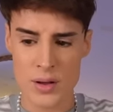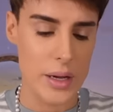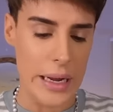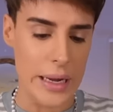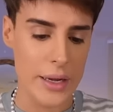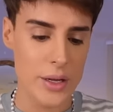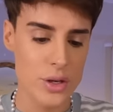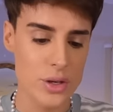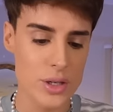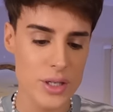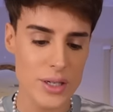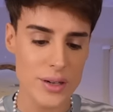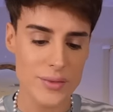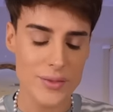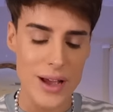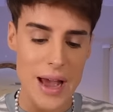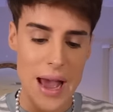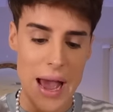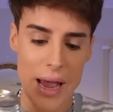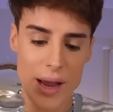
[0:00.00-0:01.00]
I used to have
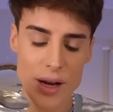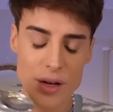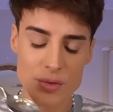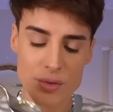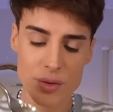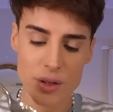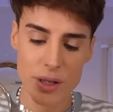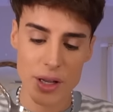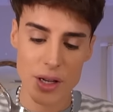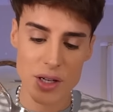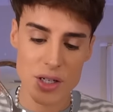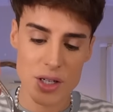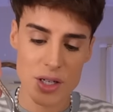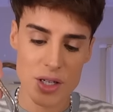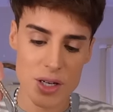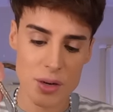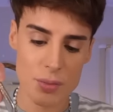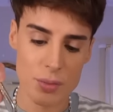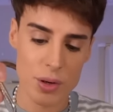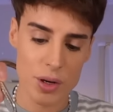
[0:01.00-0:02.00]
a hate
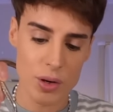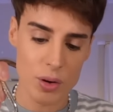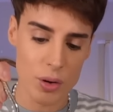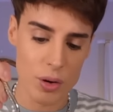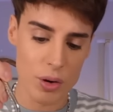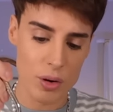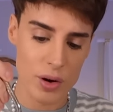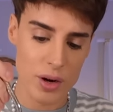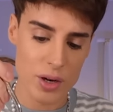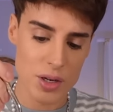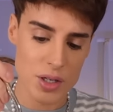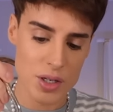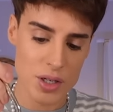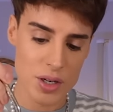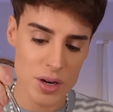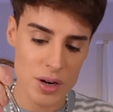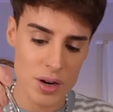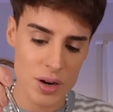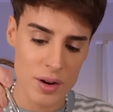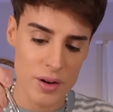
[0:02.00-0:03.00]
relationship with
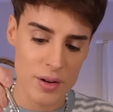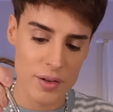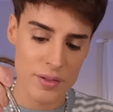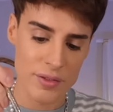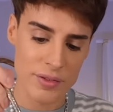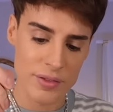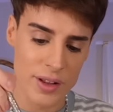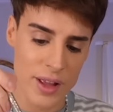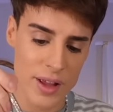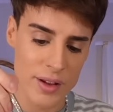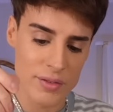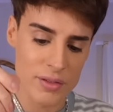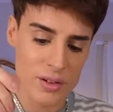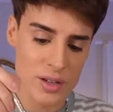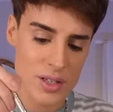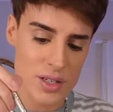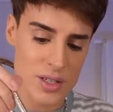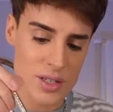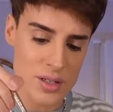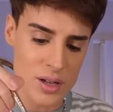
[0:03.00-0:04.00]

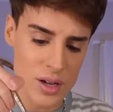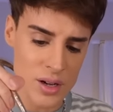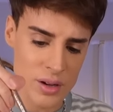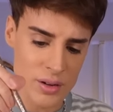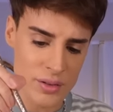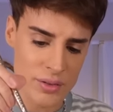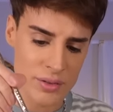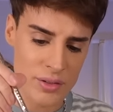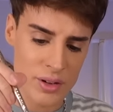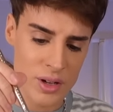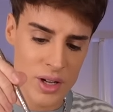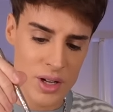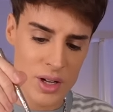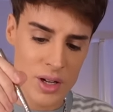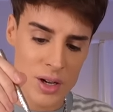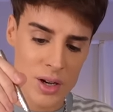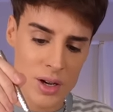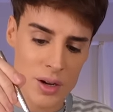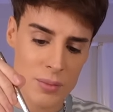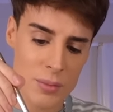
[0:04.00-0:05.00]
orange-flavored stuff.
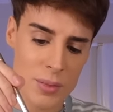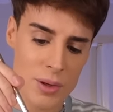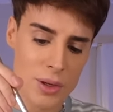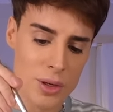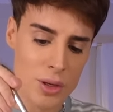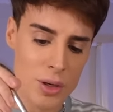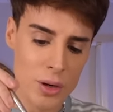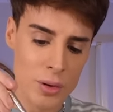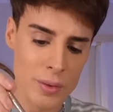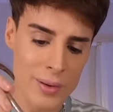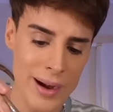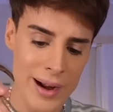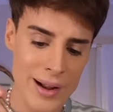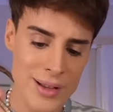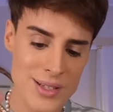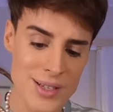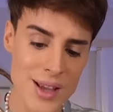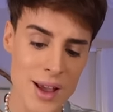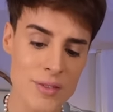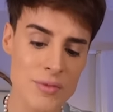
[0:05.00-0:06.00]
But you know,
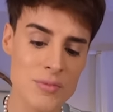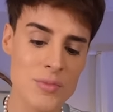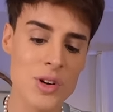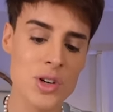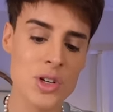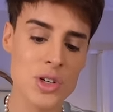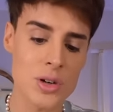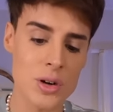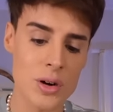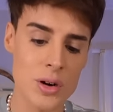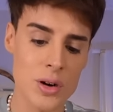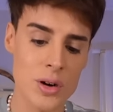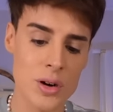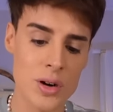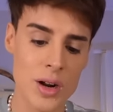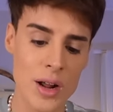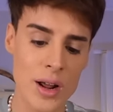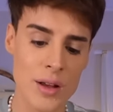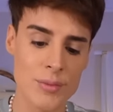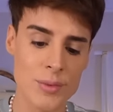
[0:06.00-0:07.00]
as I've
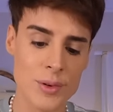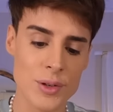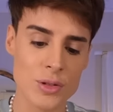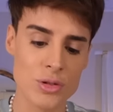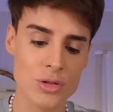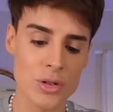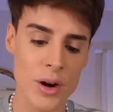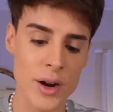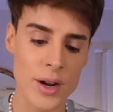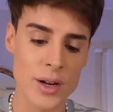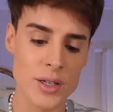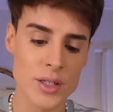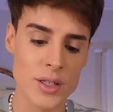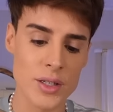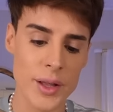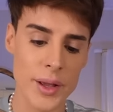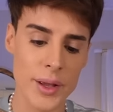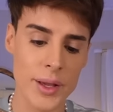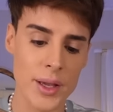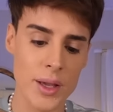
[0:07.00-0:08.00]
matured, I've been trying to
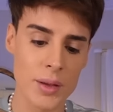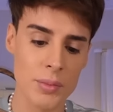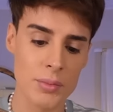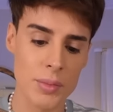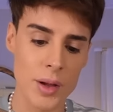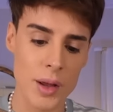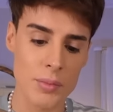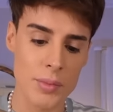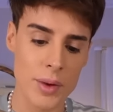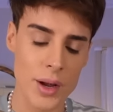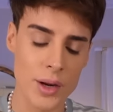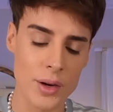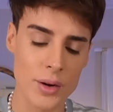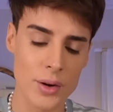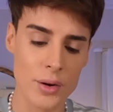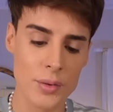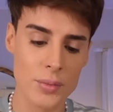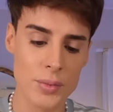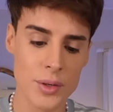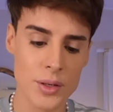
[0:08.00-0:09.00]
like keep my mind
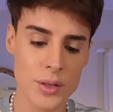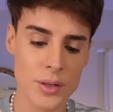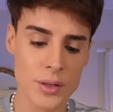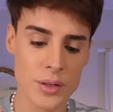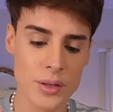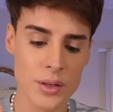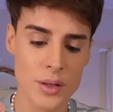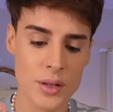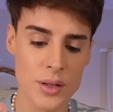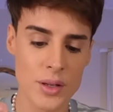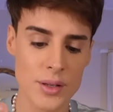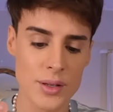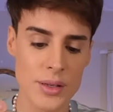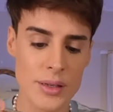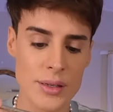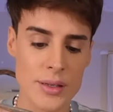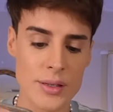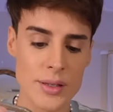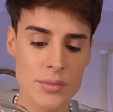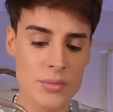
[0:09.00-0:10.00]
open.
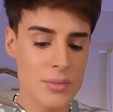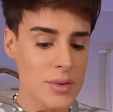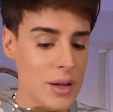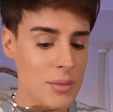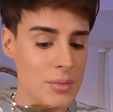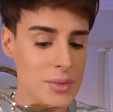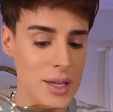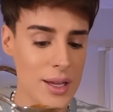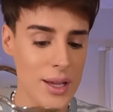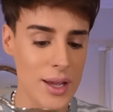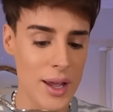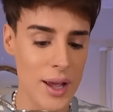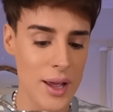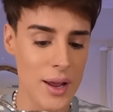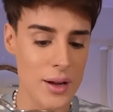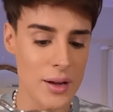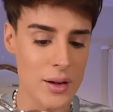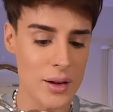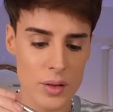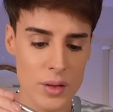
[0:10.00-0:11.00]
And sometimes I
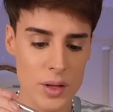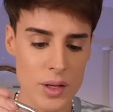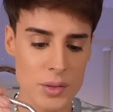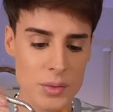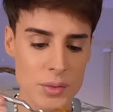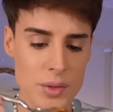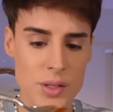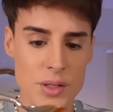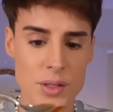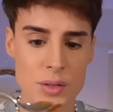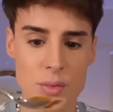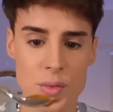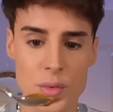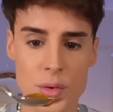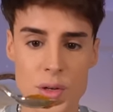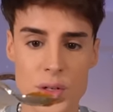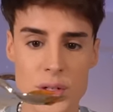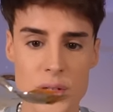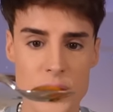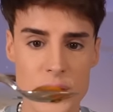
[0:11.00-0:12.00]
can. This one is the
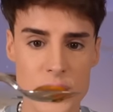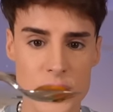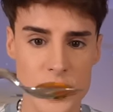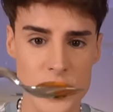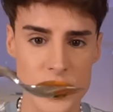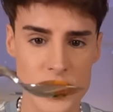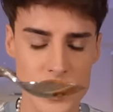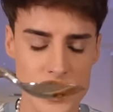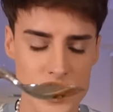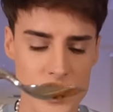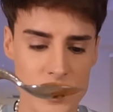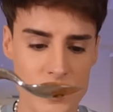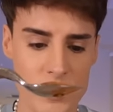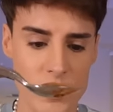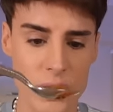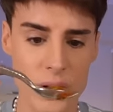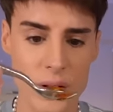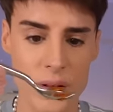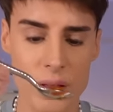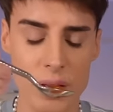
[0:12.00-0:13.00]
worst consistency of
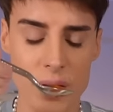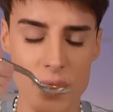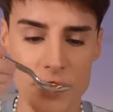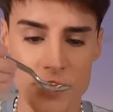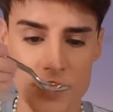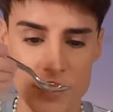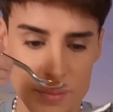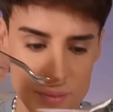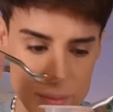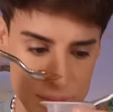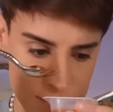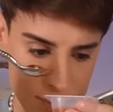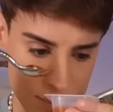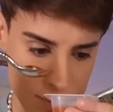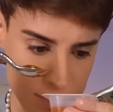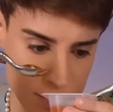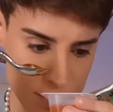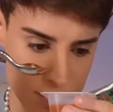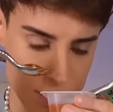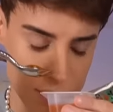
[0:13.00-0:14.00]
all of them.
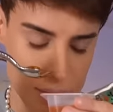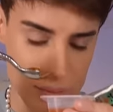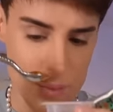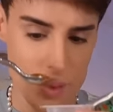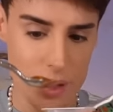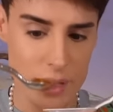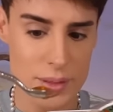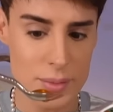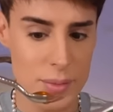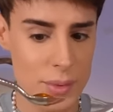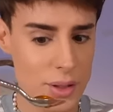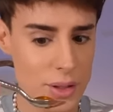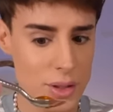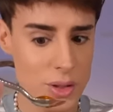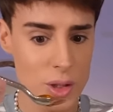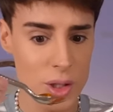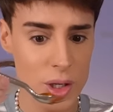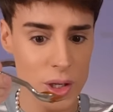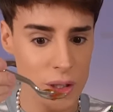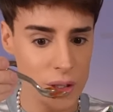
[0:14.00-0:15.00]
It smells
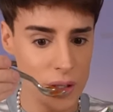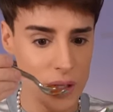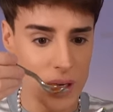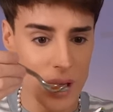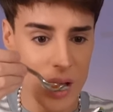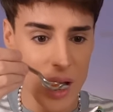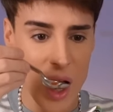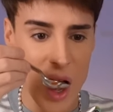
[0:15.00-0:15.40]
good.